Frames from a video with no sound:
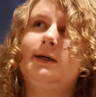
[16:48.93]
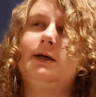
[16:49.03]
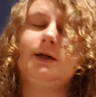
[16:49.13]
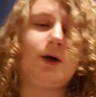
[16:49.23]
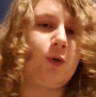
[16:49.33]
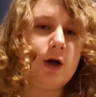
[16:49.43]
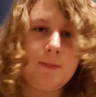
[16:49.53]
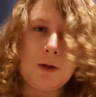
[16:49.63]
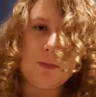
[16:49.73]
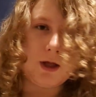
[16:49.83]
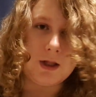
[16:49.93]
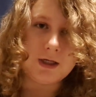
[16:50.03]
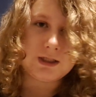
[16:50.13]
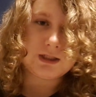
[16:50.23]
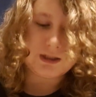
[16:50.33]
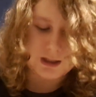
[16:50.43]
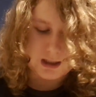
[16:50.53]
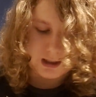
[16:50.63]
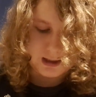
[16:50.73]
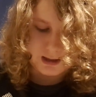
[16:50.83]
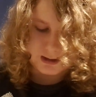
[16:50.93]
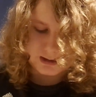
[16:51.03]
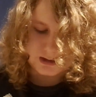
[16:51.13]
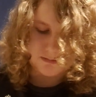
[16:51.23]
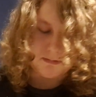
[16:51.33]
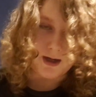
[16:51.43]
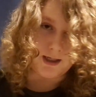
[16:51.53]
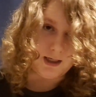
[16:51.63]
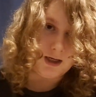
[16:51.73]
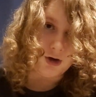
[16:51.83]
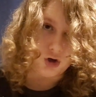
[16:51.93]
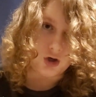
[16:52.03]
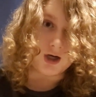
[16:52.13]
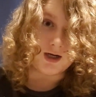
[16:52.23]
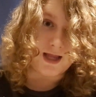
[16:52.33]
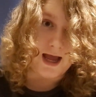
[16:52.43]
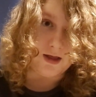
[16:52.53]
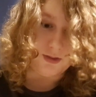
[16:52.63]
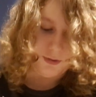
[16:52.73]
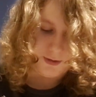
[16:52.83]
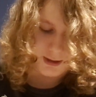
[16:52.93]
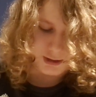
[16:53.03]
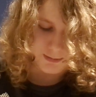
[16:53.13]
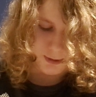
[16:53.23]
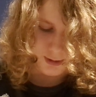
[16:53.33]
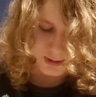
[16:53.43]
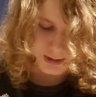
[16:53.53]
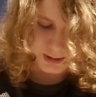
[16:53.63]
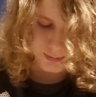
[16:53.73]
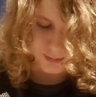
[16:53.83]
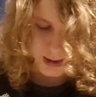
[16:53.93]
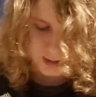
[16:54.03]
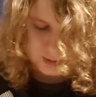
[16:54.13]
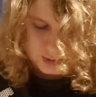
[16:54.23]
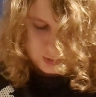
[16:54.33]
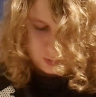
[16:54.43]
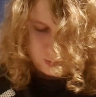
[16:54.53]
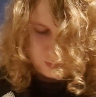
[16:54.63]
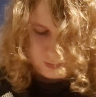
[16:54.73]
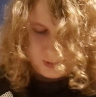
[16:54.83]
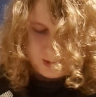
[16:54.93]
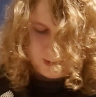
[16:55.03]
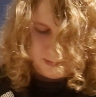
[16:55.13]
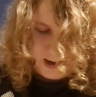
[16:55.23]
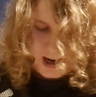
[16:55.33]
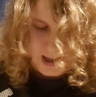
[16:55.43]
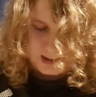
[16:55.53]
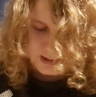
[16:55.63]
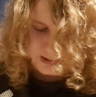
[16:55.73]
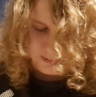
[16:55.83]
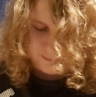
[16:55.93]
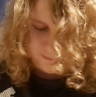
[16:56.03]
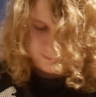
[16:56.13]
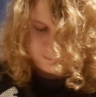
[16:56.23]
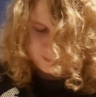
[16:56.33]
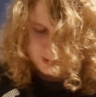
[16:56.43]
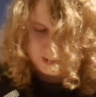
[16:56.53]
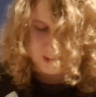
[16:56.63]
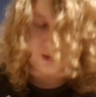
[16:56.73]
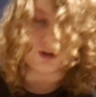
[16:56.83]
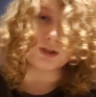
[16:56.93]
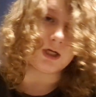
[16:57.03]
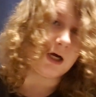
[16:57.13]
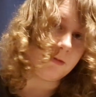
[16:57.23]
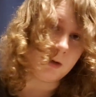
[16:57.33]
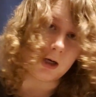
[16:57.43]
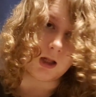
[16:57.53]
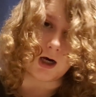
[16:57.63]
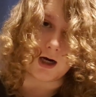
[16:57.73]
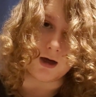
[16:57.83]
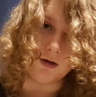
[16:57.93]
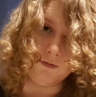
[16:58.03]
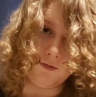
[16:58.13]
Now, what I mean by this is my near-death experiences, right? So in the past 15 years that I've been alive,